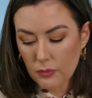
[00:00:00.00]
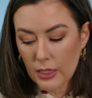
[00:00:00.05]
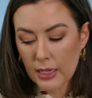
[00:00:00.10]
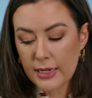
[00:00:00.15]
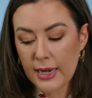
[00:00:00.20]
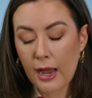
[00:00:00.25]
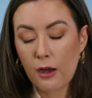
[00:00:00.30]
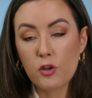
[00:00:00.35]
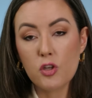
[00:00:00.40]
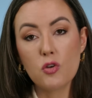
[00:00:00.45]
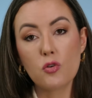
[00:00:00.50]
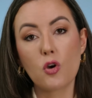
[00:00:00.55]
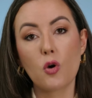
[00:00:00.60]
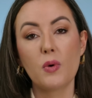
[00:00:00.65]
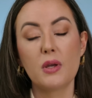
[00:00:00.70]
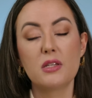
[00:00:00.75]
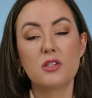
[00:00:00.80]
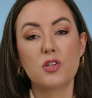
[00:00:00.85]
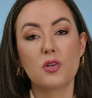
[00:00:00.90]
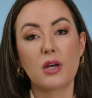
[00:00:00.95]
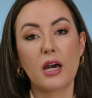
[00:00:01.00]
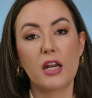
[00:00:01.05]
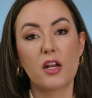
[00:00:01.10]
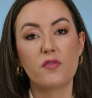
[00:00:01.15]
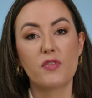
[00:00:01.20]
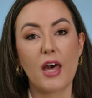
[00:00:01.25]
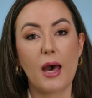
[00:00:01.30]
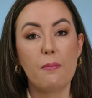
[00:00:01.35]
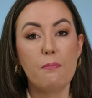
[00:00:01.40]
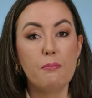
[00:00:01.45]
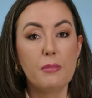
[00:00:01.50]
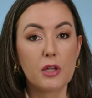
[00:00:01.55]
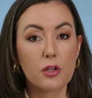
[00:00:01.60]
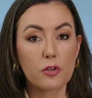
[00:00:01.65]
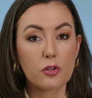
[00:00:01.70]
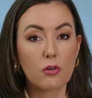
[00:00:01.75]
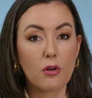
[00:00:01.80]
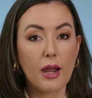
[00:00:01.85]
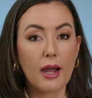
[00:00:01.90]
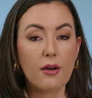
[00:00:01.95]
Now you go into kind of that
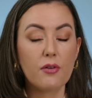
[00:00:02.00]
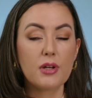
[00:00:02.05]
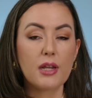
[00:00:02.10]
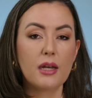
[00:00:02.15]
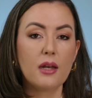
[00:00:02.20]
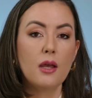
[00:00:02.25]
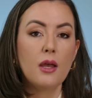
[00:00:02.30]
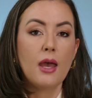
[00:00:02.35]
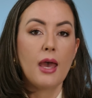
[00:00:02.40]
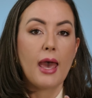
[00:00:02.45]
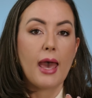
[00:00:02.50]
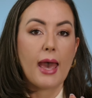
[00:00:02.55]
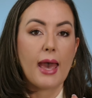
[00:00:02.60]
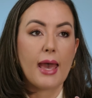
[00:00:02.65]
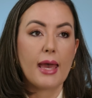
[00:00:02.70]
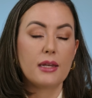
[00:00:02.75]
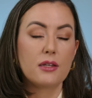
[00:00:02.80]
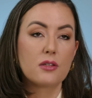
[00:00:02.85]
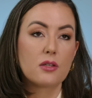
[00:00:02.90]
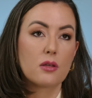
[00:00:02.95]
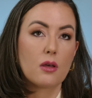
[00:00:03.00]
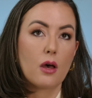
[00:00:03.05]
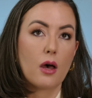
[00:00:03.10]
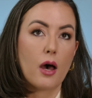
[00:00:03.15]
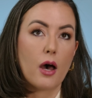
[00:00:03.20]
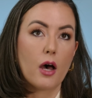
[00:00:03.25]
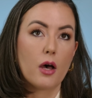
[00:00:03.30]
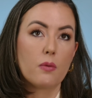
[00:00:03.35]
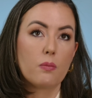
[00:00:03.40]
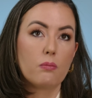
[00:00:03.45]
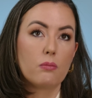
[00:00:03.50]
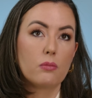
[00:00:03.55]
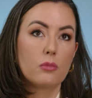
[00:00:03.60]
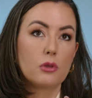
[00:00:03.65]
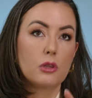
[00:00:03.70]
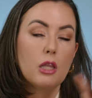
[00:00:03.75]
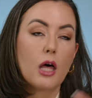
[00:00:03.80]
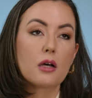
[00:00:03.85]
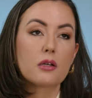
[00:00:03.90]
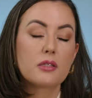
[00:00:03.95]
middle ground and and uh,
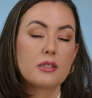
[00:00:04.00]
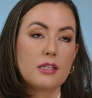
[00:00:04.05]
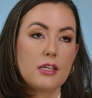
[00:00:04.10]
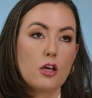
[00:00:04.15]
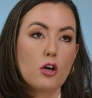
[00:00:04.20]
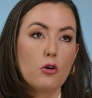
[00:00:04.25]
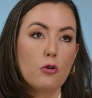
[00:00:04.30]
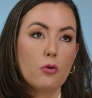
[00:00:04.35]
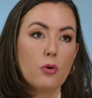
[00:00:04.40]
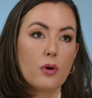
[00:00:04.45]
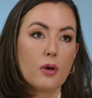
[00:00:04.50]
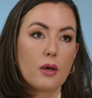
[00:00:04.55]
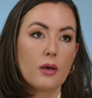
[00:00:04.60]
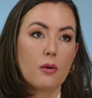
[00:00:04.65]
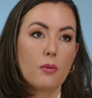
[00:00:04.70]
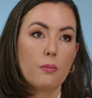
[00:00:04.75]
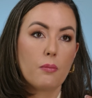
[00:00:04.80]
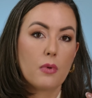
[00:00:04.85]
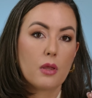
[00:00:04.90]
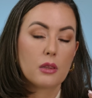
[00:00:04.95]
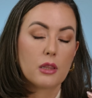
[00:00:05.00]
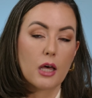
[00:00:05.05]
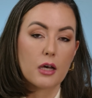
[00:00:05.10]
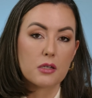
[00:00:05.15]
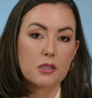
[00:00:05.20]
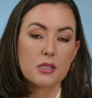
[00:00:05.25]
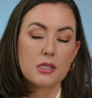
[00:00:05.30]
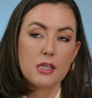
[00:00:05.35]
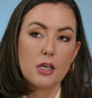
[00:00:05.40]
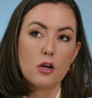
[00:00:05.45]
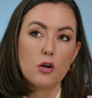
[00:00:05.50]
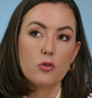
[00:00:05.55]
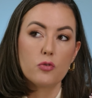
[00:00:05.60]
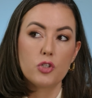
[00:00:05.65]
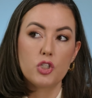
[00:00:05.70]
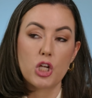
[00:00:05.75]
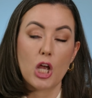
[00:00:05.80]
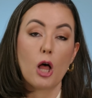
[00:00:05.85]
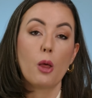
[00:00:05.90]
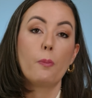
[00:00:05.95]
Luxio
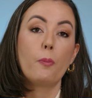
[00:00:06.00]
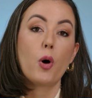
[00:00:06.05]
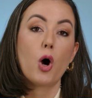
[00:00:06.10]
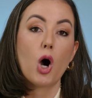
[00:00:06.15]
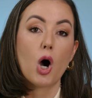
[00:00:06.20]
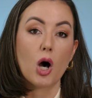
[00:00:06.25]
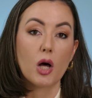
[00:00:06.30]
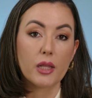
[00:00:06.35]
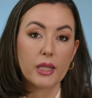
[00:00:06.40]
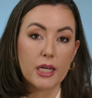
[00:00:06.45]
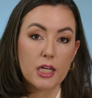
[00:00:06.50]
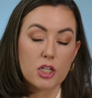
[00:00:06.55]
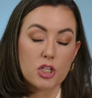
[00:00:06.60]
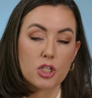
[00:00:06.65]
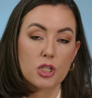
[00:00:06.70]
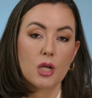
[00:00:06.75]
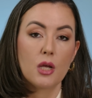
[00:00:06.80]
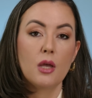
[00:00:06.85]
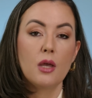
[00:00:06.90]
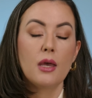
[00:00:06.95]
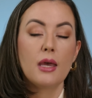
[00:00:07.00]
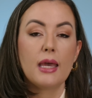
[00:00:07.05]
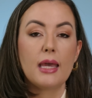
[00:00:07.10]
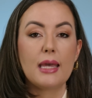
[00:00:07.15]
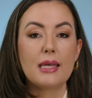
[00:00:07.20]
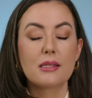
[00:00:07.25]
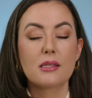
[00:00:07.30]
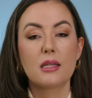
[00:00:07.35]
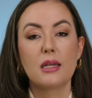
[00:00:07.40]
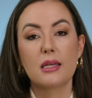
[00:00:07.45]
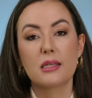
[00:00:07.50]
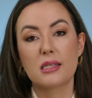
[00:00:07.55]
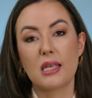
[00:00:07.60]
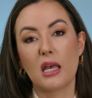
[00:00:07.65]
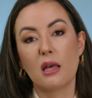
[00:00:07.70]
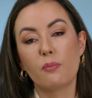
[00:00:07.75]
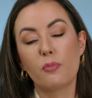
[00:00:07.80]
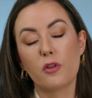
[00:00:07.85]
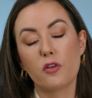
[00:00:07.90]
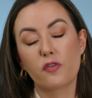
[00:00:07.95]
Luxio gel polish is an
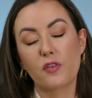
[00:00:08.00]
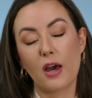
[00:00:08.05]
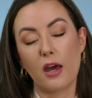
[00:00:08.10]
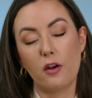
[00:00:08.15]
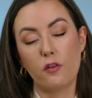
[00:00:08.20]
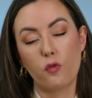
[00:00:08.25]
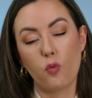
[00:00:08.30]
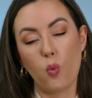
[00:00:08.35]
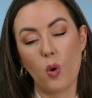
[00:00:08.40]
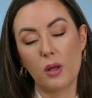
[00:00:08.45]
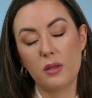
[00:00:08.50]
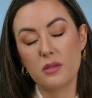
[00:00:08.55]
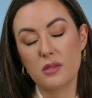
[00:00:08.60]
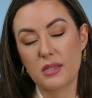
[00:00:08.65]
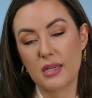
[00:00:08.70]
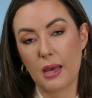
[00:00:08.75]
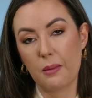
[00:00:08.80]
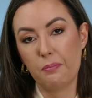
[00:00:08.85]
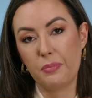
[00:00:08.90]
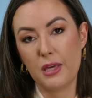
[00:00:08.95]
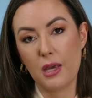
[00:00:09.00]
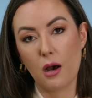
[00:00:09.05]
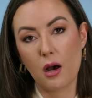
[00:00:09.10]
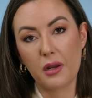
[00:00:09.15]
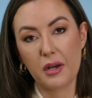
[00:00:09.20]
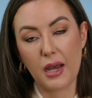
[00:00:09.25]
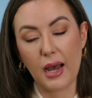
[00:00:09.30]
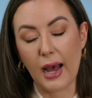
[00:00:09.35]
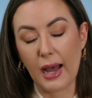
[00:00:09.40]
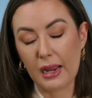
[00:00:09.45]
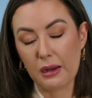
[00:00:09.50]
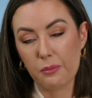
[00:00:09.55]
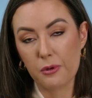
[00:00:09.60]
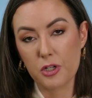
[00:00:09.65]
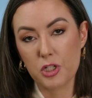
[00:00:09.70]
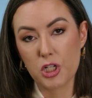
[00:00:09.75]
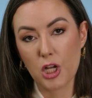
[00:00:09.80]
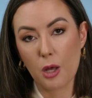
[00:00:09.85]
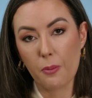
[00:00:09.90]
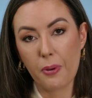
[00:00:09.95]
example of kind of one step beyond a
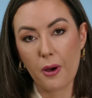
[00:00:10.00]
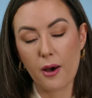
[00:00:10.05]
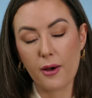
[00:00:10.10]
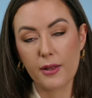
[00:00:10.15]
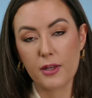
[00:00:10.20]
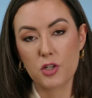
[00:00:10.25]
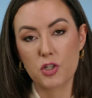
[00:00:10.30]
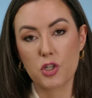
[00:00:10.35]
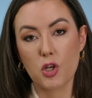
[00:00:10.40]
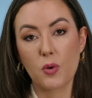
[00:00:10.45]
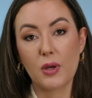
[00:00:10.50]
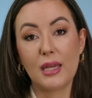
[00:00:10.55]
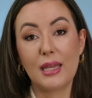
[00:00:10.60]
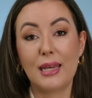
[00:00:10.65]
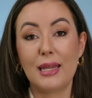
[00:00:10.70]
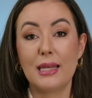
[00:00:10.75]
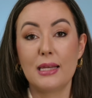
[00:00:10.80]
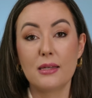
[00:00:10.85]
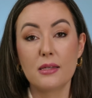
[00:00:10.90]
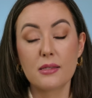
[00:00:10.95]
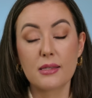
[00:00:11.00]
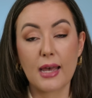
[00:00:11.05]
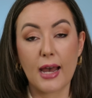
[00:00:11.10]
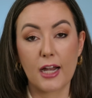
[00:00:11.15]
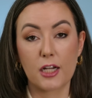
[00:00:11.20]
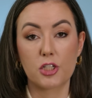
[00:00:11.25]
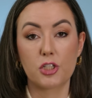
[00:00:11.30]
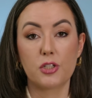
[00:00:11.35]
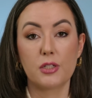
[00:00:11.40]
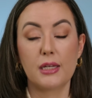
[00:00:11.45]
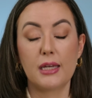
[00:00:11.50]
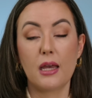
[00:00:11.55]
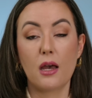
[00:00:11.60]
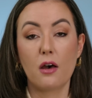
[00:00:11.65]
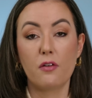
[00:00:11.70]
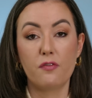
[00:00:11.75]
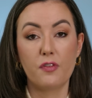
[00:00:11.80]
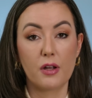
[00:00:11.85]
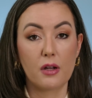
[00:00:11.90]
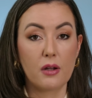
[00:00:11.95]
hybrid gel polish. So it is actually
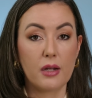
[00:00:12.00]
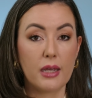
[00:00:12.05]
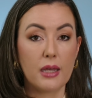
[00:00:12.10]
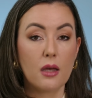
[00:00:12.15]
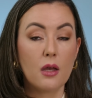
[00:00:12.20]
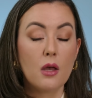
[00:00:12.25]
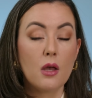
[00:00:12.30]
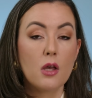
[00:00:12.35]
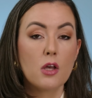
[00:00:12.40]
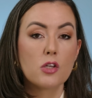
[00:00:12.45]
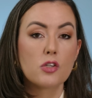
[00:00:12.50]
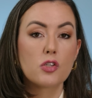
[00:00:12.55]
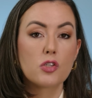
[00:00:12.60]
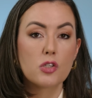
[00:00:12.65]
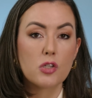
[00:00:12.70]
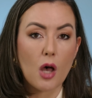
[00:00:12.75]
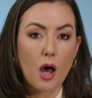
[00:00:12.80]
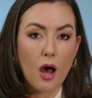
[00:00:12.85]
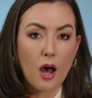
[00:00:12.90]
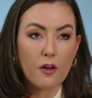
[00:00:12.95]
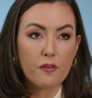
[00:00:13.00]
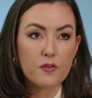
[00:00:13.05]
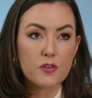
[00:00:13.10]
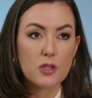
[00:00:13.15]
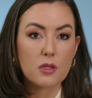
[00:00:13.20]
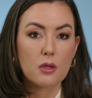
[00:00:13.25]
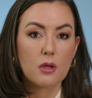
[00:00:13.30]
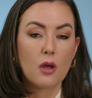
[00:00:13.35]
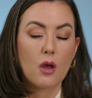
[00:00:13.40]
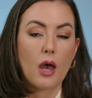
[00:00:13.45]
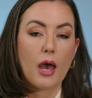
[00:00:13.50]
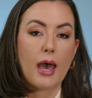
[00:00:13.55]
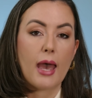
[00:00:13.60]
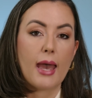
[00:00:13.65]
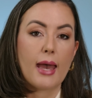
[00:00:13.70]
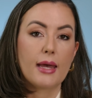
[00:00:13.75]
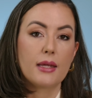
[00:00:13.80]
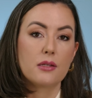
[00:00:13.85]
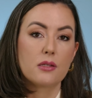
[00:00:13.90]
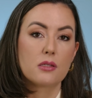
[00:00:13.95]
a very soft
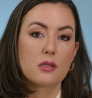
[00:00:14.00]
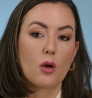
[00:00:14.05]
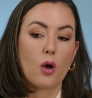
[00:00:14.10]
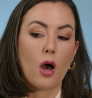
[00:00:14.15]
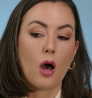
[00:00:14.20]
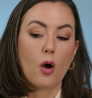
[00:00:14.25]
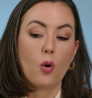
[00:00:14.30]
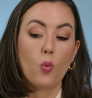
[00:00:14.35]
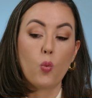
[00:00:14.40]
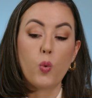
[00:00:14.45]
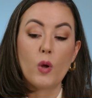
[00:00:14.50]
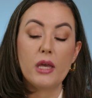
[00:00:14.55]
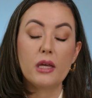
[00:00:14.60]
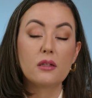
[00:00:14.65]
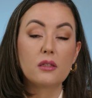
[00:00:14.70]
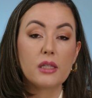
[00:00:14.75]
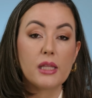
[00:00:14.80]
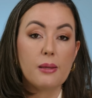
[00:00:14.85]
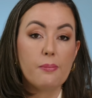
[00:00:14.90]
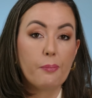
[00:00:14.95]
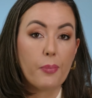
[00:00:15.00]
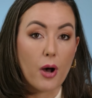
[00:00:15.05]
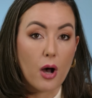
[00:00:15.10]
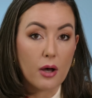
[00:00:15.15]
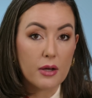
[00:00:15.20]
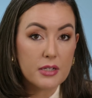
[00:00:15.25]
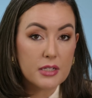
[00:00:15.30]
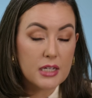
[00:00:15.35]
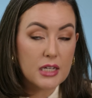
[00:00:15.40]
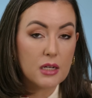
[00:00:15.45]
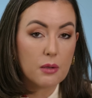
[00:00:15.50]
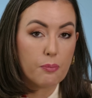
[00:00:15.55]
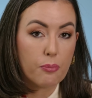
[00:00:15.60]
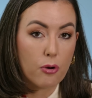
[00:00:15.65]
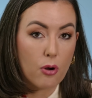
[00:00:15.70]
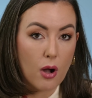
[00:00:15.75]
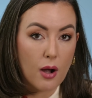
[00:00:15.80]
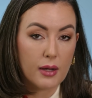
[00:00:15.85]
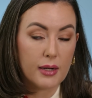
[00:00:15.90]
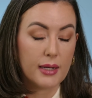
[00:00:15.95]
and uh, weakly bonded
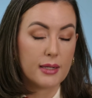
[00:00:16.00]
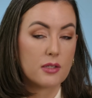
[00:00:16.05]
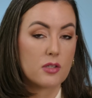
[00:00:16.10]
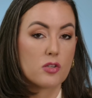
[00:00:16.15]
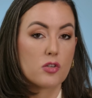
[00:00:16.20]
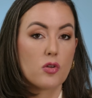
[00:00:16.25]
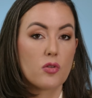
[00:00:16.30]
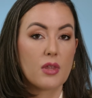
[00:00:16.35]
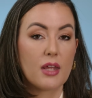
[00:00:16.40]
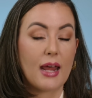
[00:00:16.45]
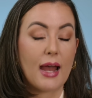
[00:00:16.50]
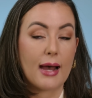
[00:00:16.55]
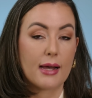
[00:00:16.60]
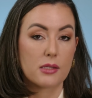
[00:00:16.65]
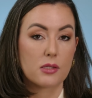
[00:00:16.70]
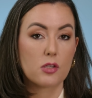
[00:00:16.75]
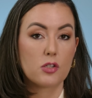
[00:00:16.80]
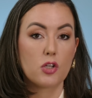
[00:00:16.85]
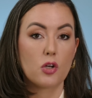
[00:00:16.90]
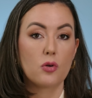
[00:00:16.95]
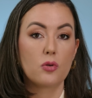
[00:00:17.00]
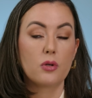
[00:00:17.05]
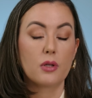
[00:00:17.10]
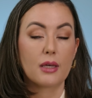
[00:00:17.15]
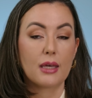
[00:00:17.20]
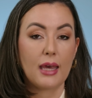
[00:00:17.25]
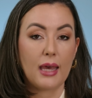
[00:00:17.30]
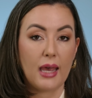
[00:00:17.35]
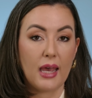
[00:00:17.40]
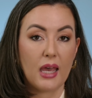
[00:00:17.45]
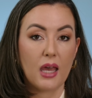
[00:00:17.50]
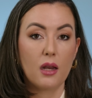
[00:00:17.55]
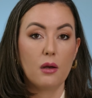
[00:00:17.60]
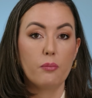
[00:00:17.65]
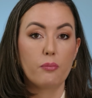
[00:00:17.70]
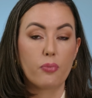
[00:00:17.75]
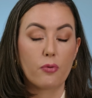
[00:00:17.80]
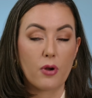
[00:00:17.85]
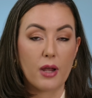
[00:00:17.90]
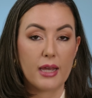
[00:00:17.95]
product so that acetone can
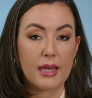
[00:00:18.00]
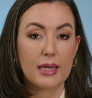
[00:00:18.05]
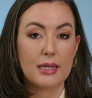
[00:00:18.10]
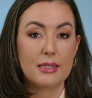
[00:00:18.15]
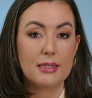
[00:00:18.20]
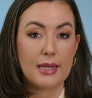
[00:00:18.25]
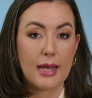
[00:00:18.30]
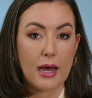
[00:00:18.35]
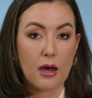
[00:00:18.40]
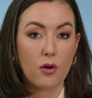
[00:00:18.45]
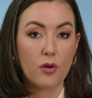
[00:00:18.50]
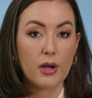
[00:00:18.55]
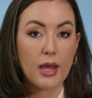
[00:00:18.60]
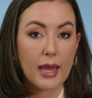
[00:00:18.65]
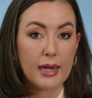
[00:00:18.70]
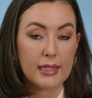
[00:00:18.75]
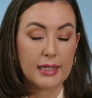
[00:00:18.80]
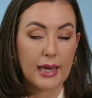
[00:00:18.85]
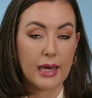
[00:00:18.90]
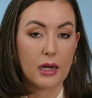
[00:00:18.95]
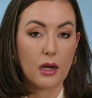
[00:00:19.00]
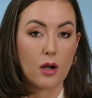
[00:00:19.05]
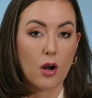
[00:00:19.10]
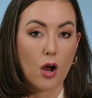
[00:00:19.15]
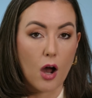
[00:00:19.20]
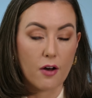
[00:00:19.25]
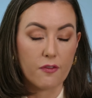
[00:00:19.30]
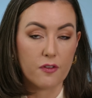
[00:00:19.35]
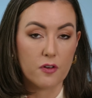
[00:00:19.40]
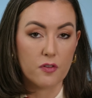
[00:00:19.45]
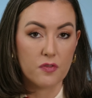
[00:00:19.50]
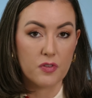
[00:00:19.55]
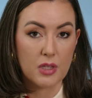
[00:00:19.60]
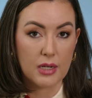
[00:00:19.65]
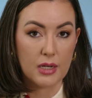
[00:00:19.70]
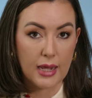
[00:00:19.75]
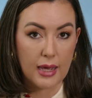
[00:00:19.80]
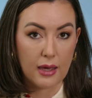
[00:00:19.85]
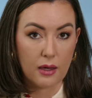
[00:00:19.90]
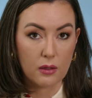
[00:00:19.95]
break it down and get it off of the
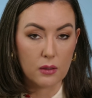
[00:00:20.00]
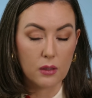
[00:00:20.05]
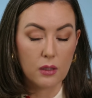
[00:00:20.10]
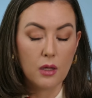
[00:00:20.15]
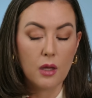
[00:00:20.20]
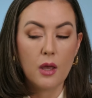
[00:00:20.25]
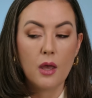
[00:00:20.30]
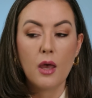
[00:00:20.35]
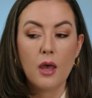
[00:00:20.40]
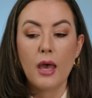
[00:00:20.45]
nail.